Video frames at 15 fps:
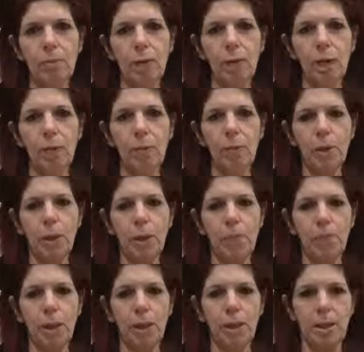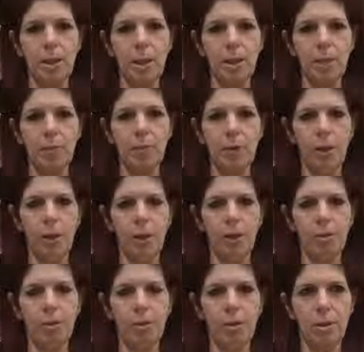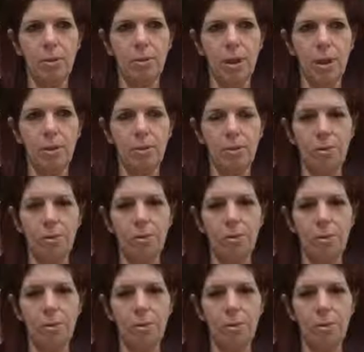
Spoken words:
And we're going to be contending for our kids in this house.